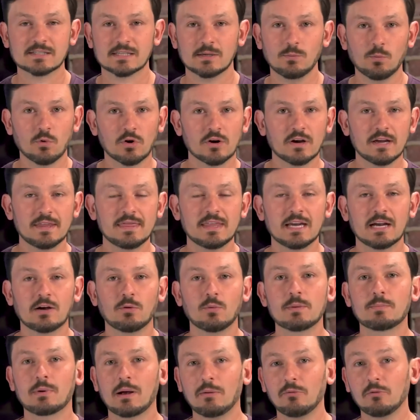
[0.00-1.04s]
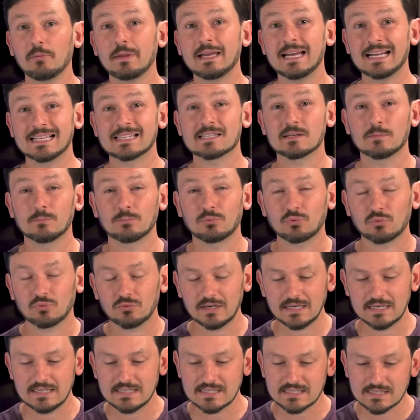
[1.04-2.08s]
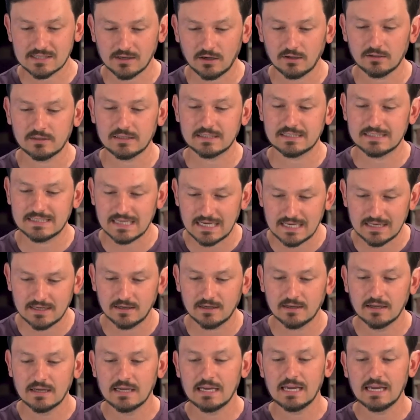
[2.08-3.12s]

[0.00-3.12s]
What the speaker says: somewhere in there, we probably had some pretty solid data,